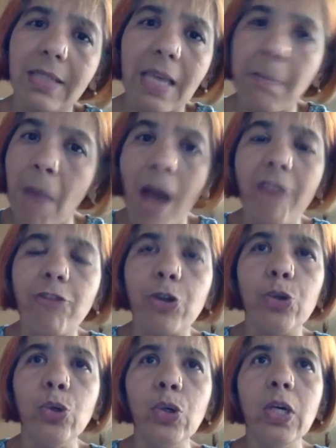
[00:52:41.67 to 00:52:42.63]
in my
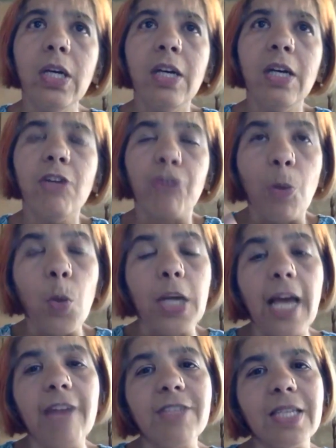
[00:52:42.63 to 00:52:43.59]
view, from what
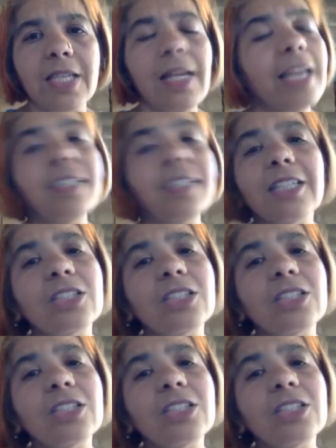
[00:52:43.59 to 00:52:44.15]
I have seen, it does